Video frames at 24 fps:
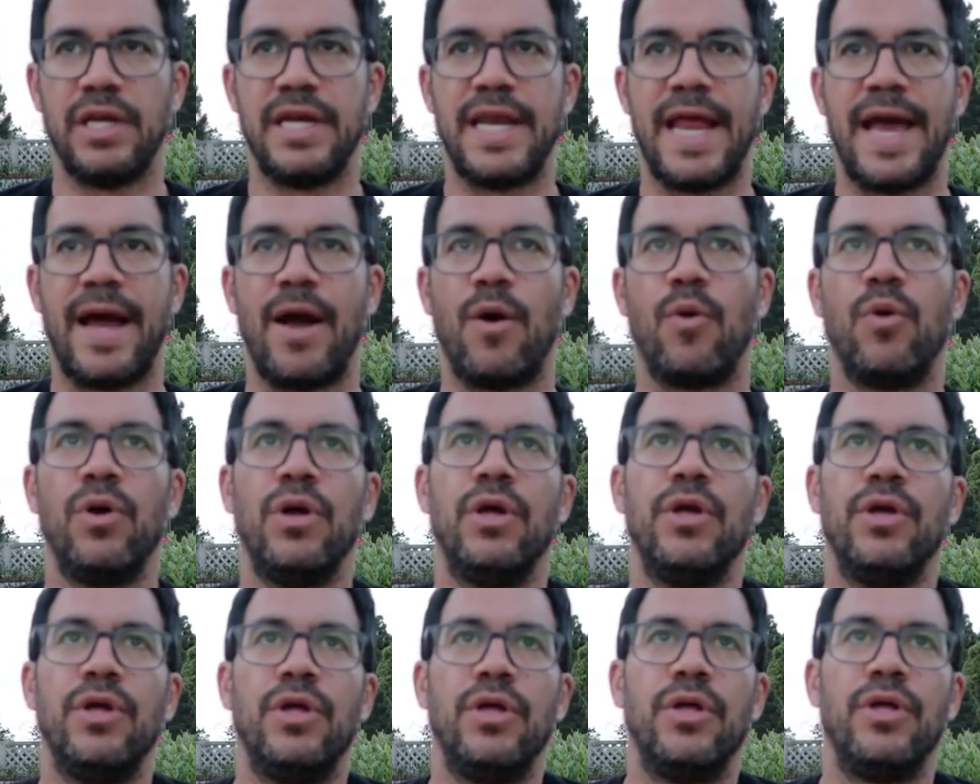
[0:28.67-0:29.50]
Now,
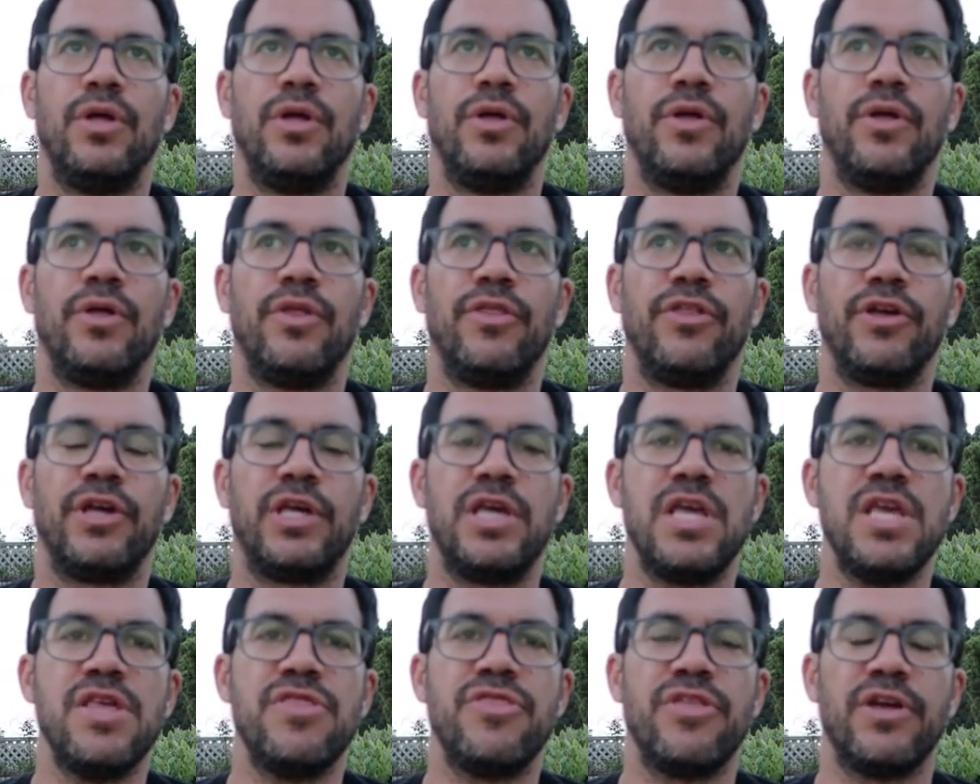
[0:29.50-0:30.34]
the
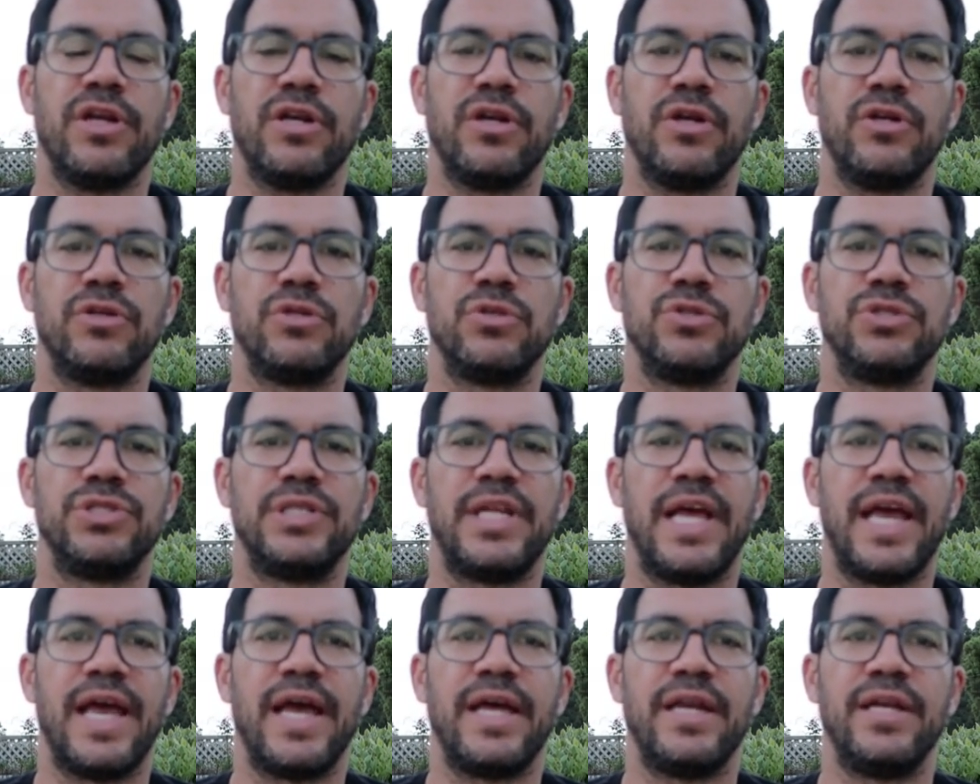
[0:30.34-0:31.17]
key thing to
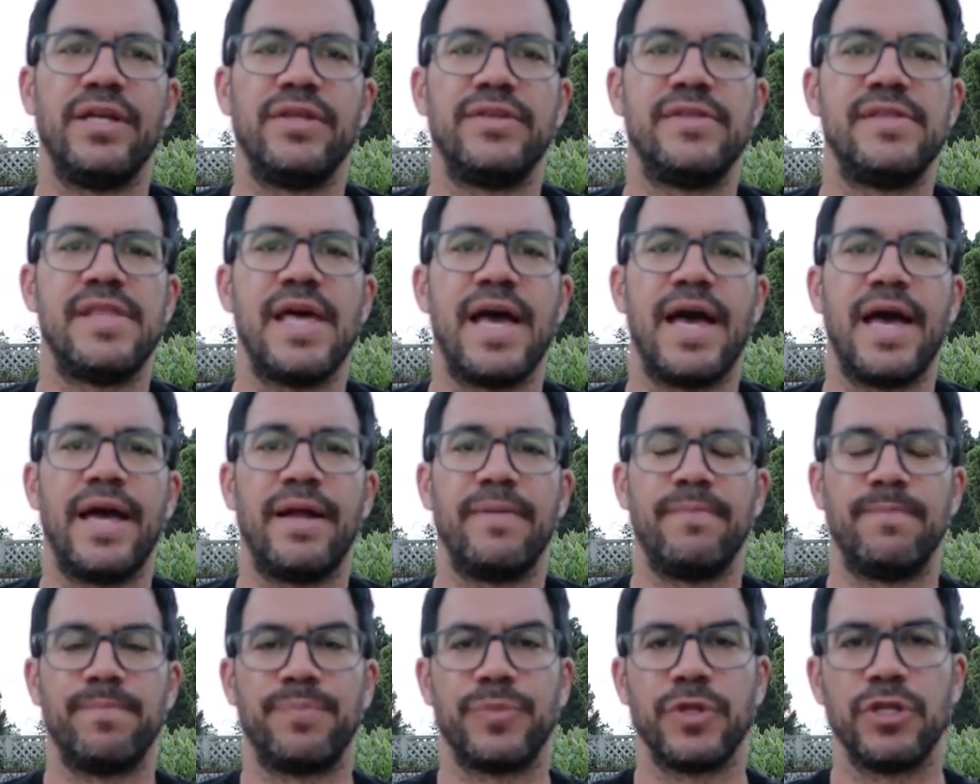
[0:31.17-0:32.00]
understand is
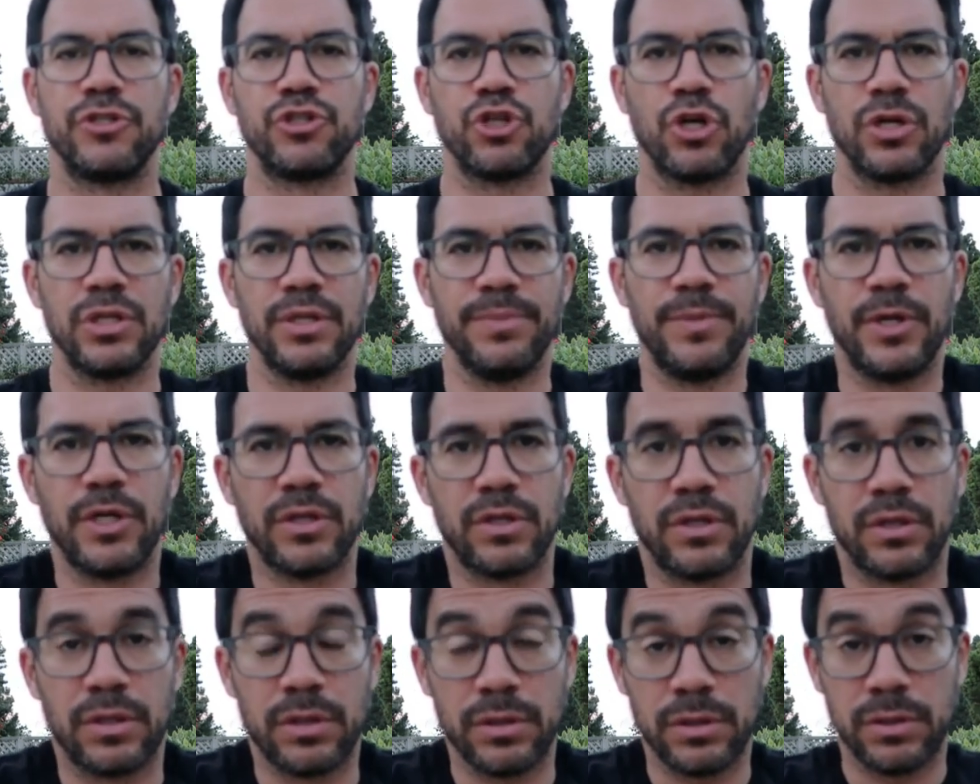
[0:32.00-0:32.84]
that Charlie
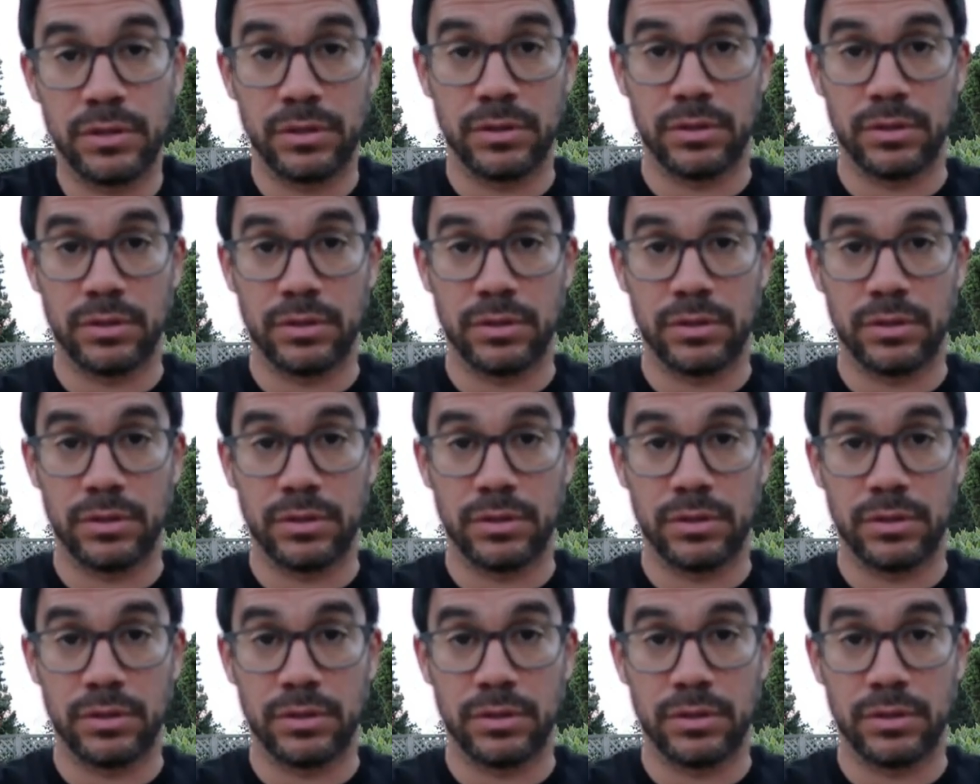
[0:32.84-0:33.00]
Munger,